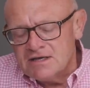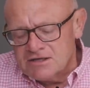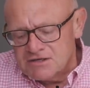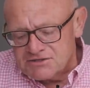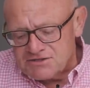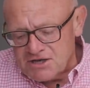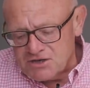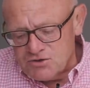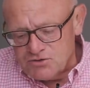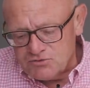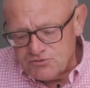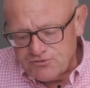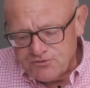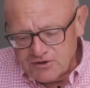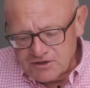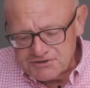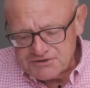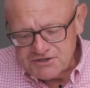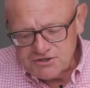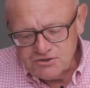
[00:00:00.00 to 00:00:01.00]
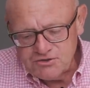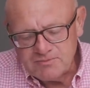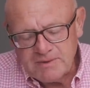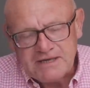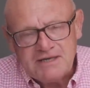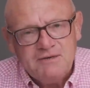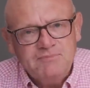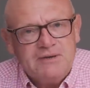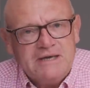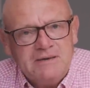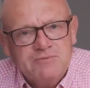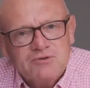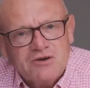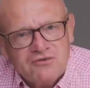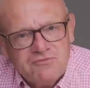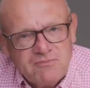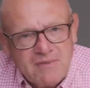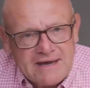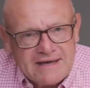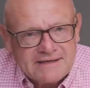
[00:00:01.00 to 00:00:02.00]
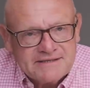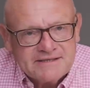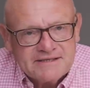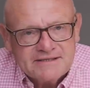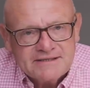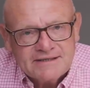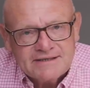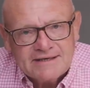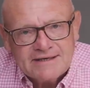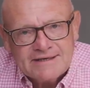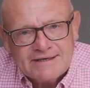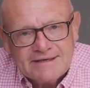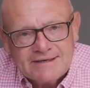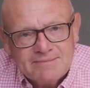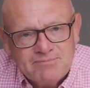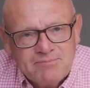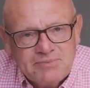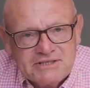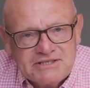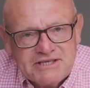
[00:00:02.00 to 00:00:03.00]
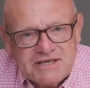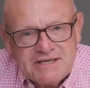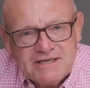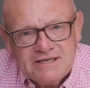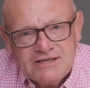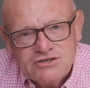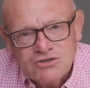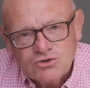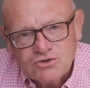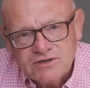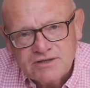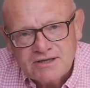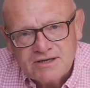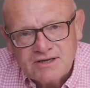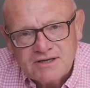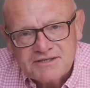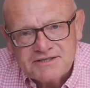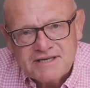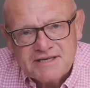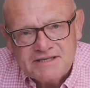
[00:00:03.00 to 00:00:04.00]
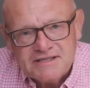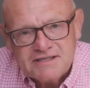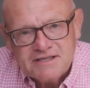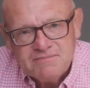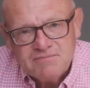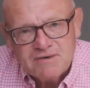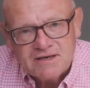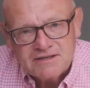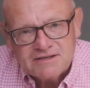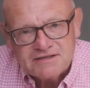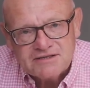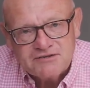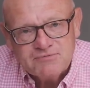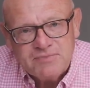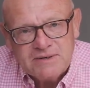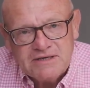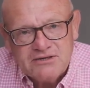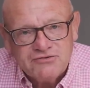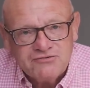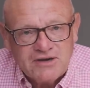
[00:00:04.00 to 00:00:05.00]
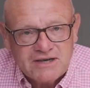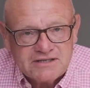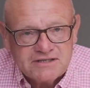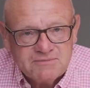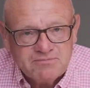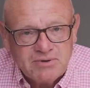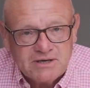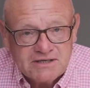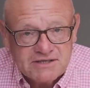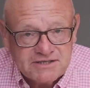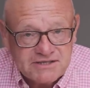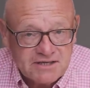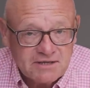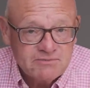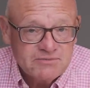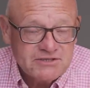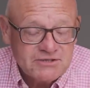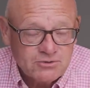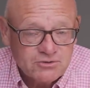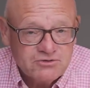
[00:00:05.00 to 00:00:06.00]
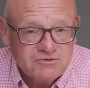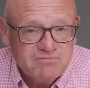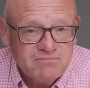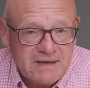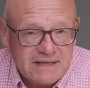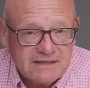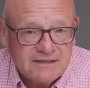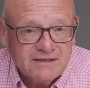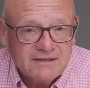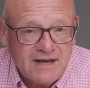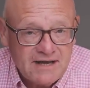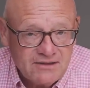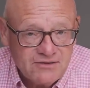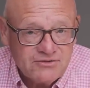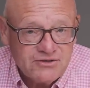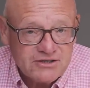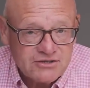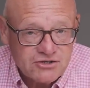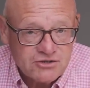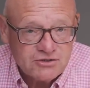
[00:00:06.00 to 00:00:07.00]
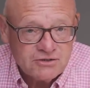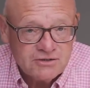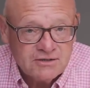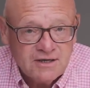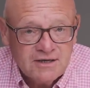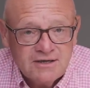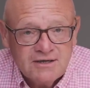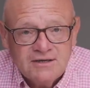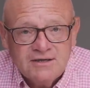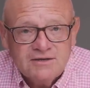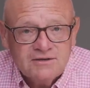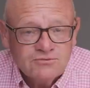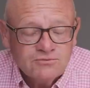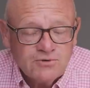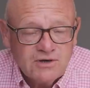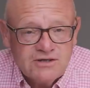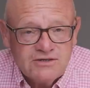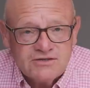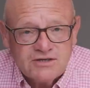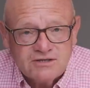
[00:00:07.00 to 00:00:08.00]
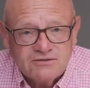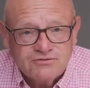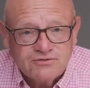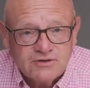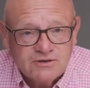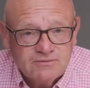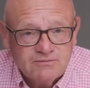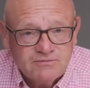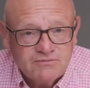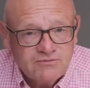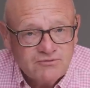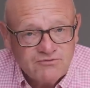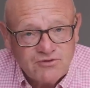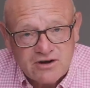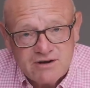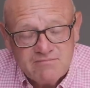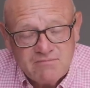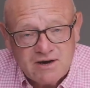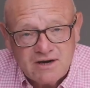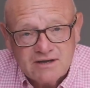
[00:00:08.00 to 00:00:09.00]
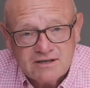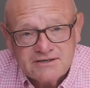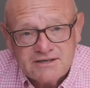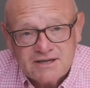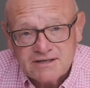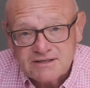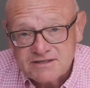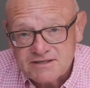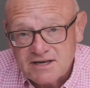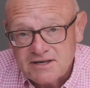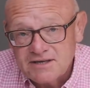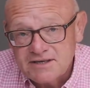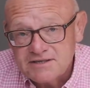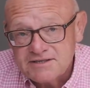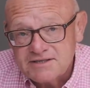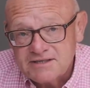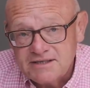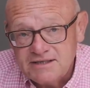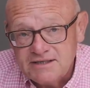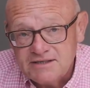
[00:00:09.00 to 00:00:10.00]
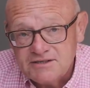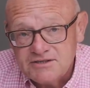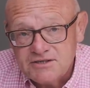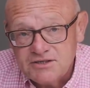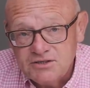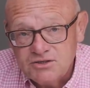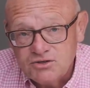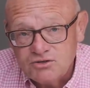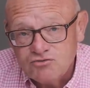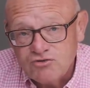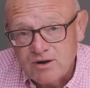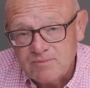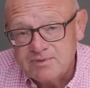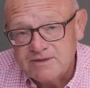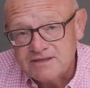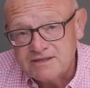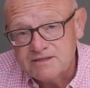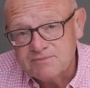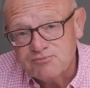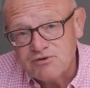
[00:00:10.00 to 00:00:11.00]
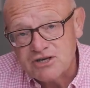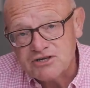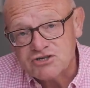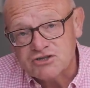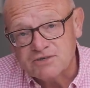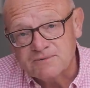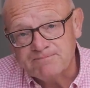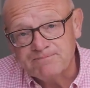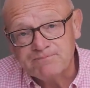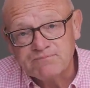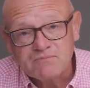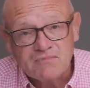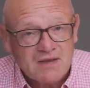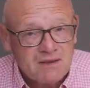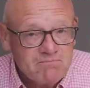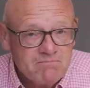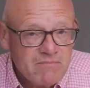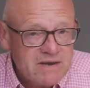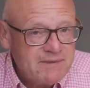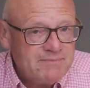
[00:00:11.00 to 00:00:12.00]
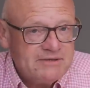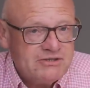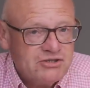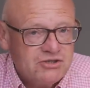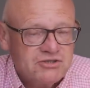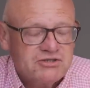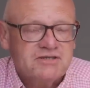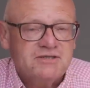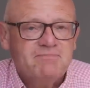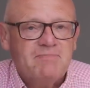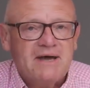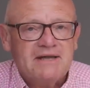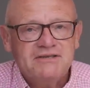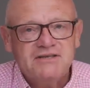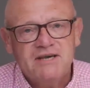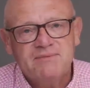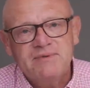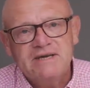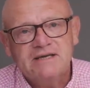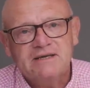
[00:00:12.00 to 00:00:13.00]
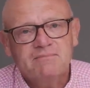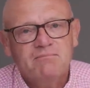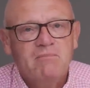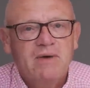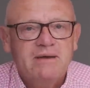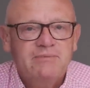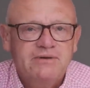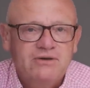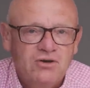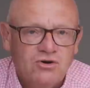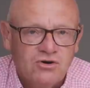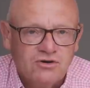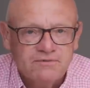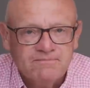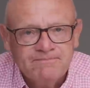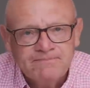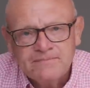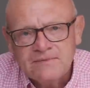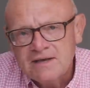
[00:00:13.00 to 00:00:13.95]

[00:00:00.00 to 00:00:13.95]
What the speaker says: So, far too many people I've met, particularly during the last 18 months, have been affected by some sort of mental health issue, ranging from very mild anxiety to crippling depression, maybe due to the pandemic, maybe not.